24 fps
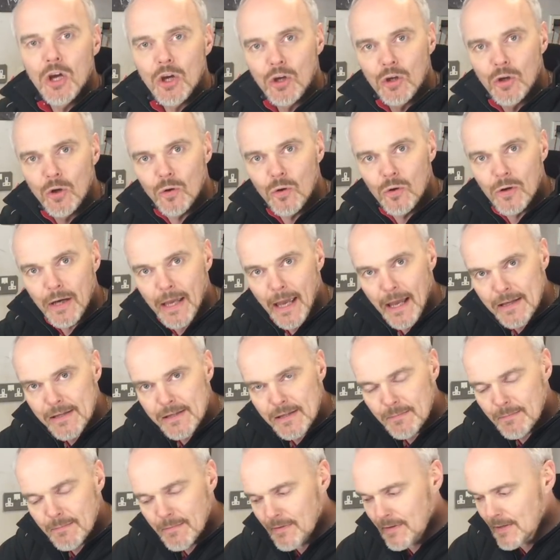Go get
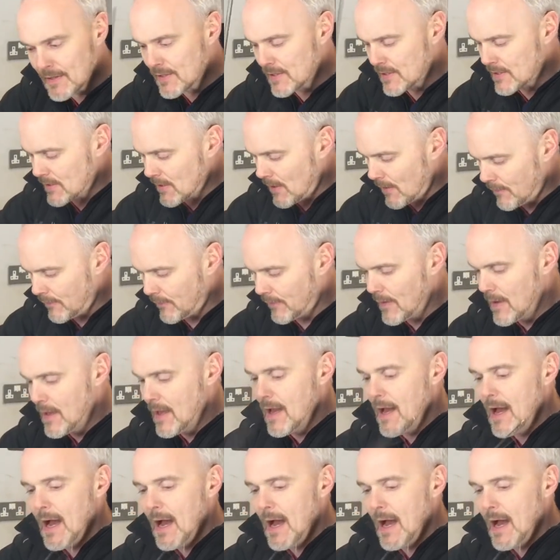some of this stuff,